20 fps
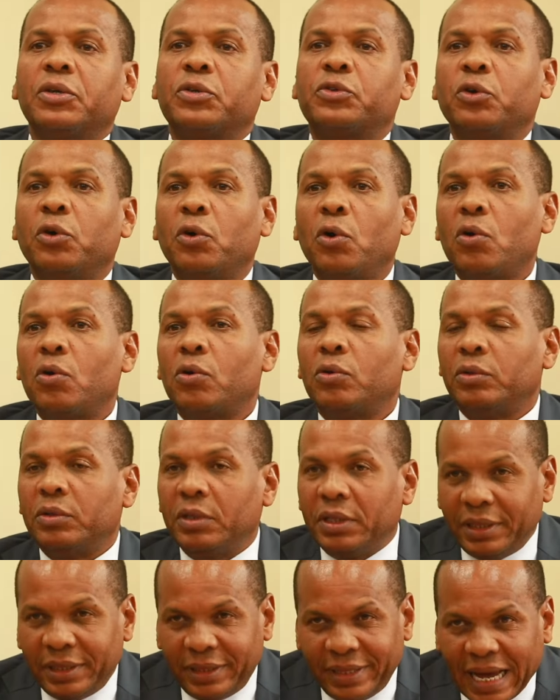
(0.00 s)
So
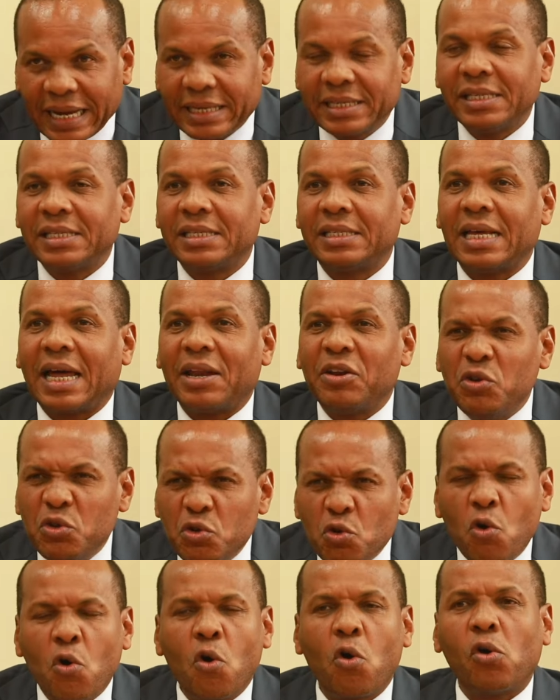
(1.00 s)
that is a
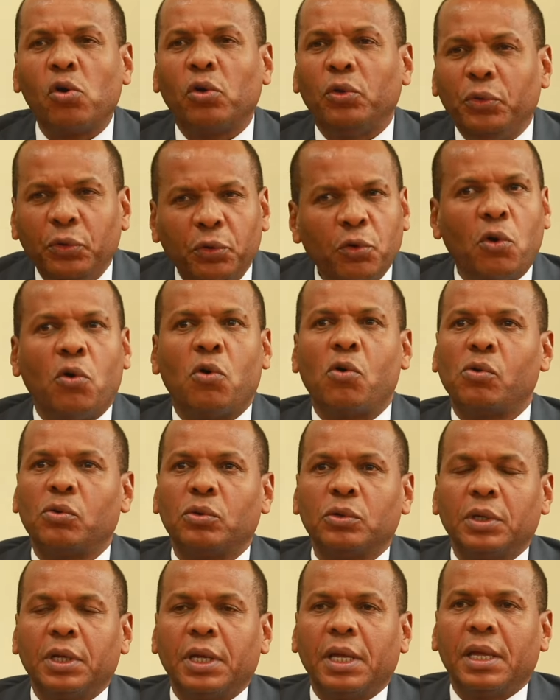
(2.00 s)
no, no.
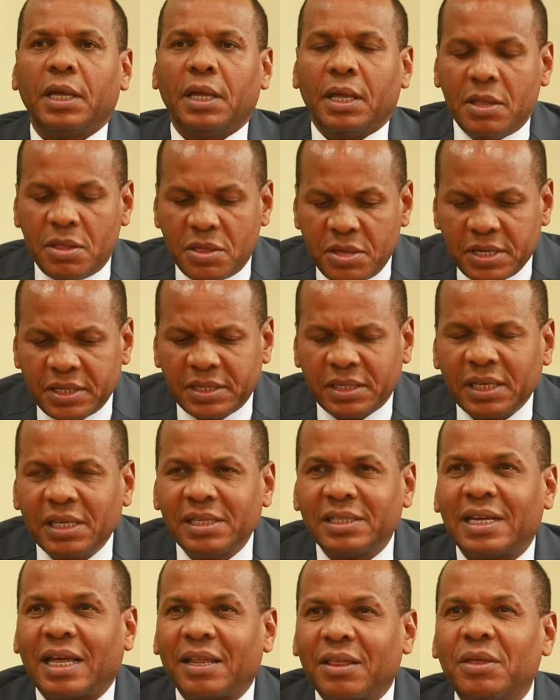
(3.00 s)
This
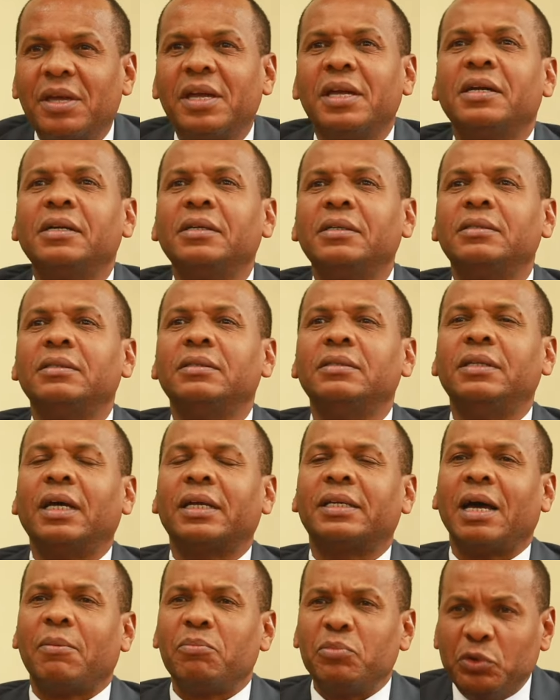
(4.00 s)
is a thing
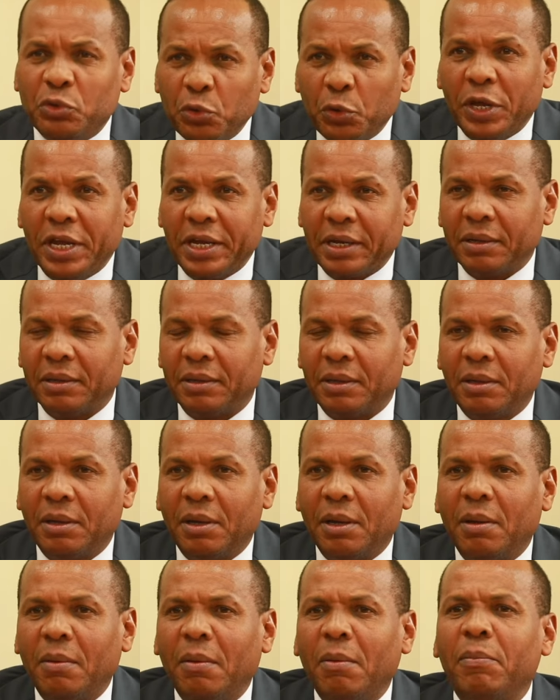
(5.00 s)
that I'm doing
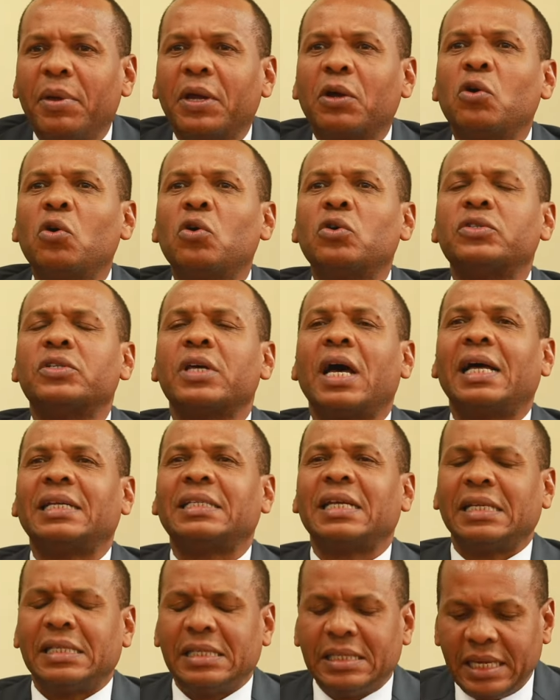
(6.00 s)
because
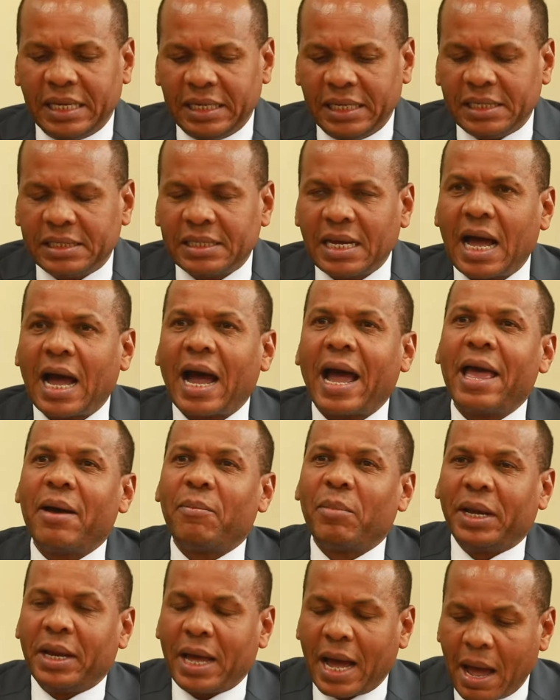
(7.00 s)
as a senator, I
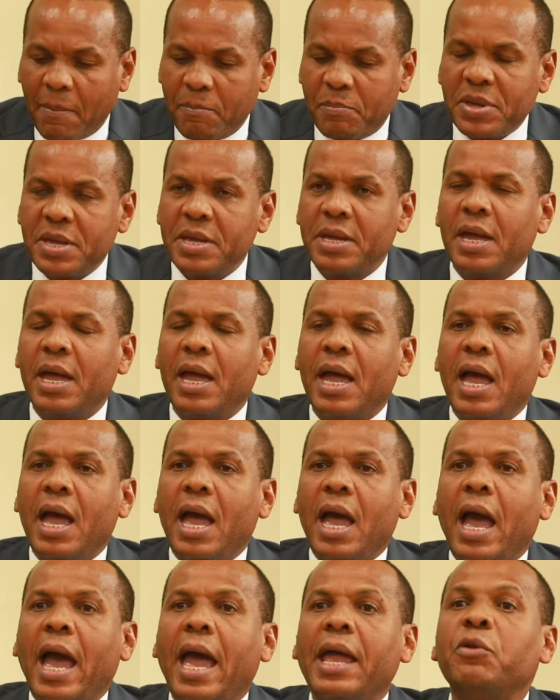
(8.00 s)
am unhappy,
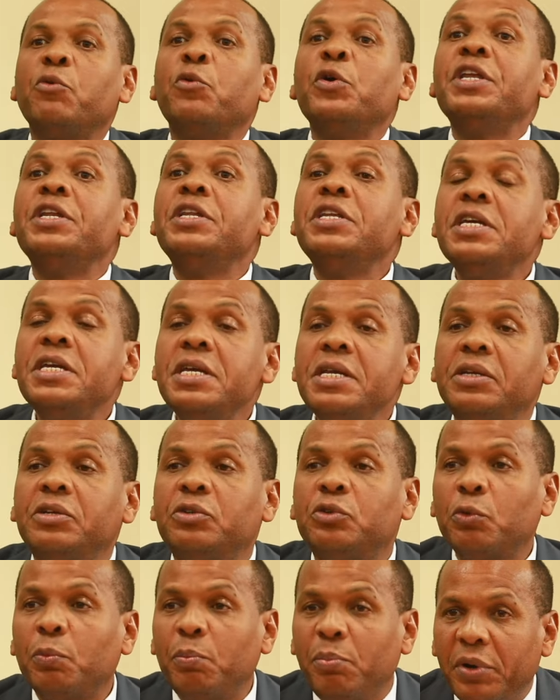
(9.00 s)
and we
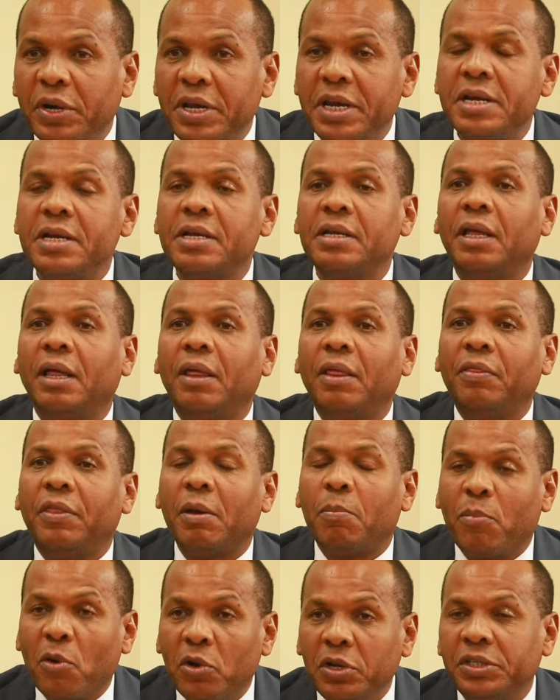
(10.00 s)
need to bring
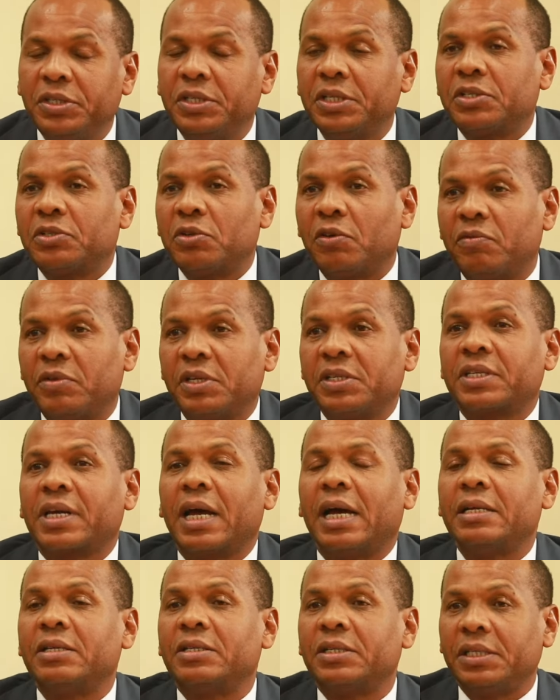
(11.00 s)
the politics of this
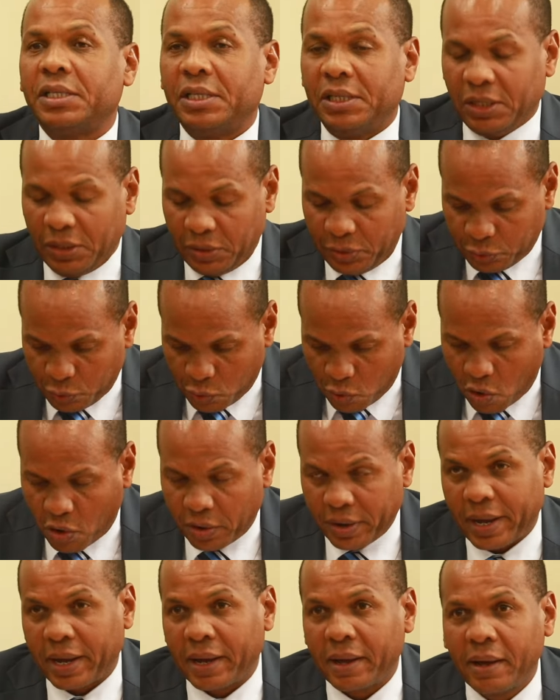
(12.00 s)
country to
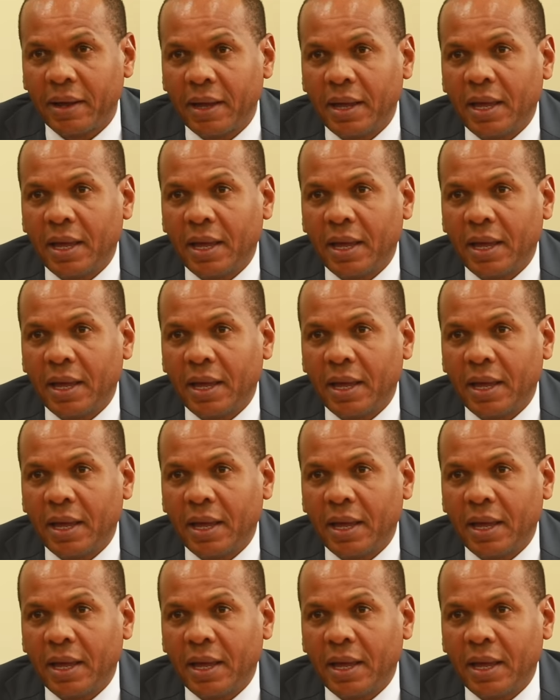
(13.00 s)
order.